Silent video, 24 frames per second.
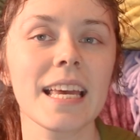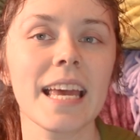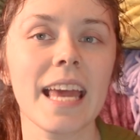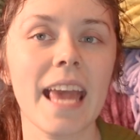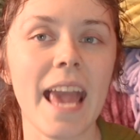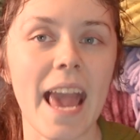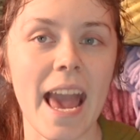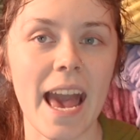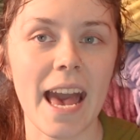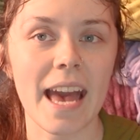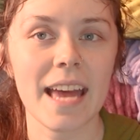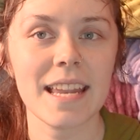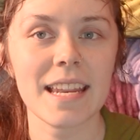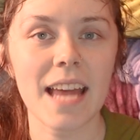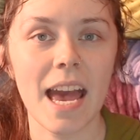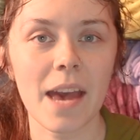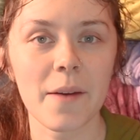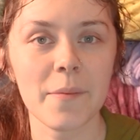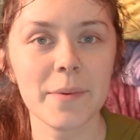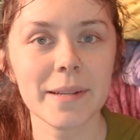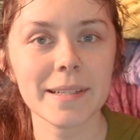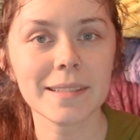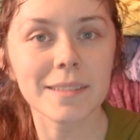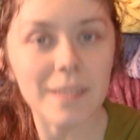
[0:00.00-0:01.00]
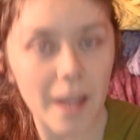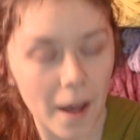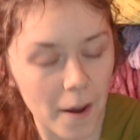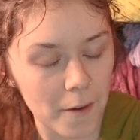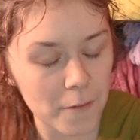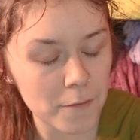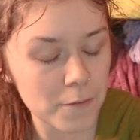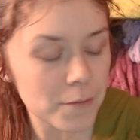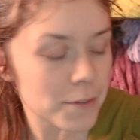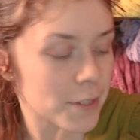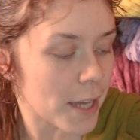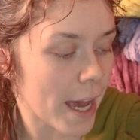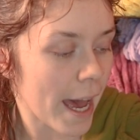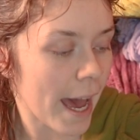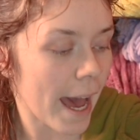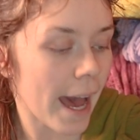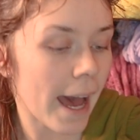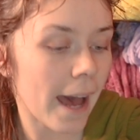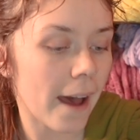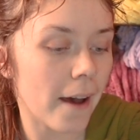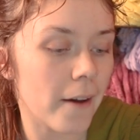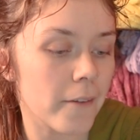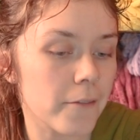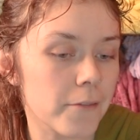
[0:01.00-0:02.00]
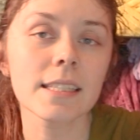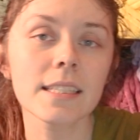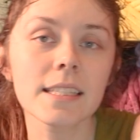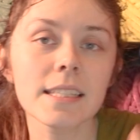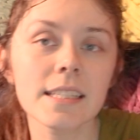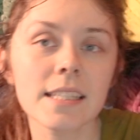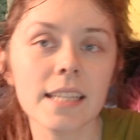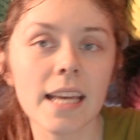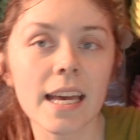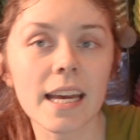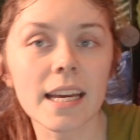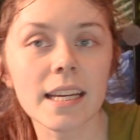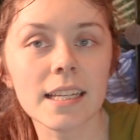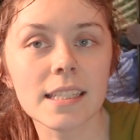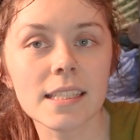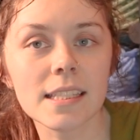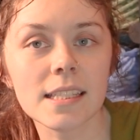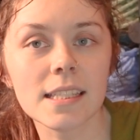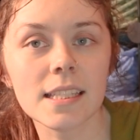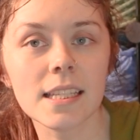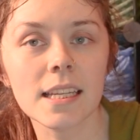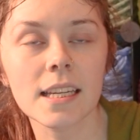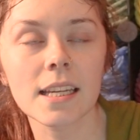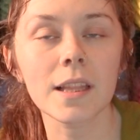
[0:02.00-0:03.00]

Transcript: and I would love to have 6